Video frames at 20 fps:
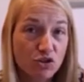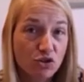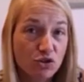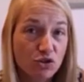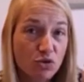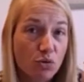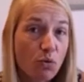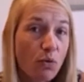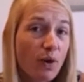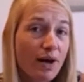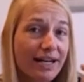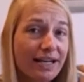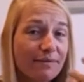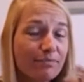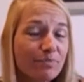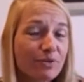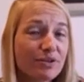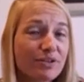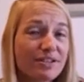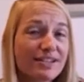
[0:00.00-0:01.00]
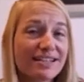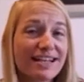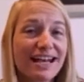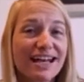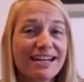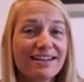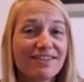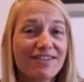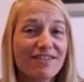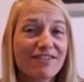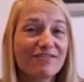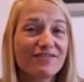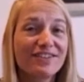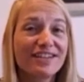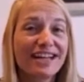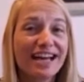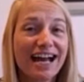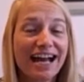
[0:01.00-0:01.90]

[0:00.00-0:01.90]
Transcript: 20% of the